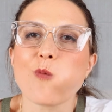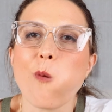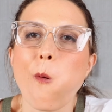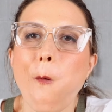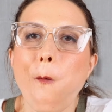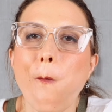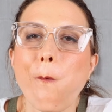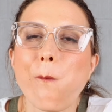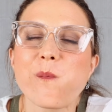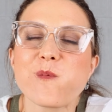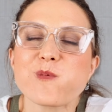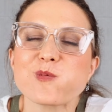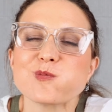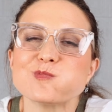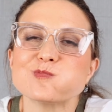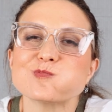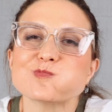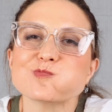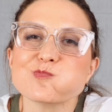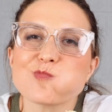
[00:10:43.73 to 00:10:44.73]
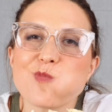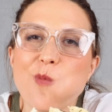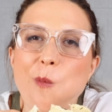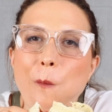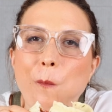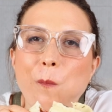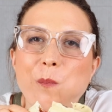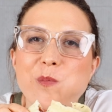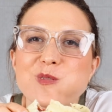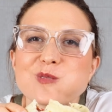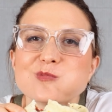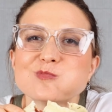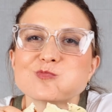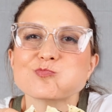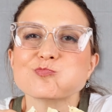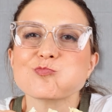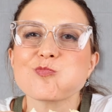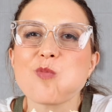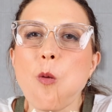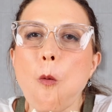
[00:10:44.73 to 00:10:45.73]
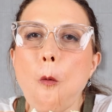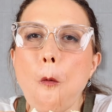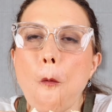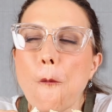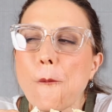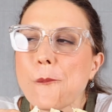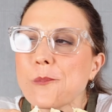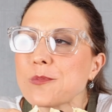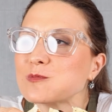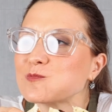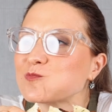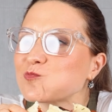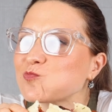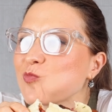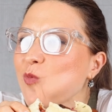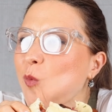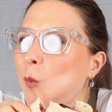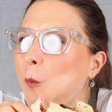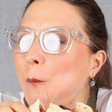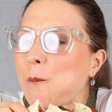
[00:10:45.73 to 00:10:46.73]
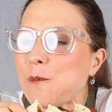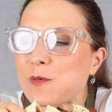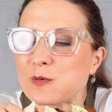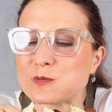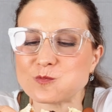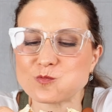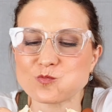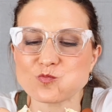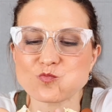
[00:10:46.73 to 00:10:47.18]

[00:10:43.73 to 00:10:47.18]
and meant to be eaten right away. You can serve this with a cold glass